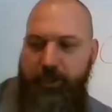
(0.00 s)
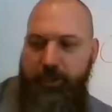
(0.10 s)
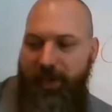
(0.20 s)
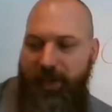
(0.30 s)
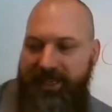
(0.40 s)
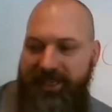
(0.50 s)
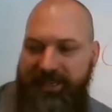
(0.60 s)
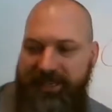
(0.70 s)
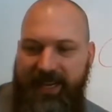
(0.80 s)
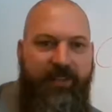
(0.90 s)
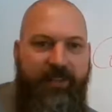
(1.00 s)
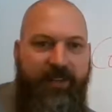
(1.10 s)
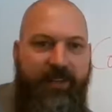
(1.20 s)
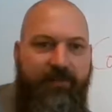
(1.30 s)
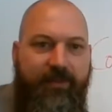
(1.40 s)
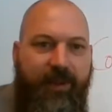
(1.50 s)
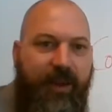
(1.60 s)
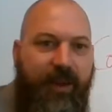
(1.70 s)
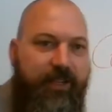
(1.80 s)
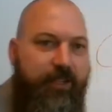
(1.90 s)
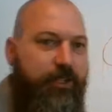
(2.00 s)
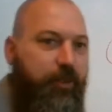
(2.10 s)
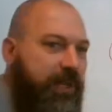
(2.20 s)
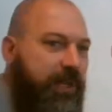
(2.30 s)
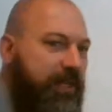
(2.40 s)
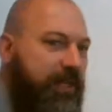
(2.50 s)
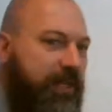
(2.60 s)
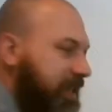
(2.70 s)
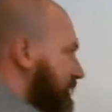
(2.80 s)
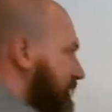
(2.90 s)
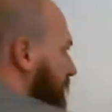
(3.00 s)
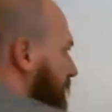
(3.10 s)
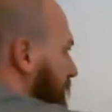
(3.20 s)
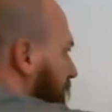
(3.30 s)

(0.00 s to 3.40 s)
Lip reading: joint tenancy. All right, joint tenancy.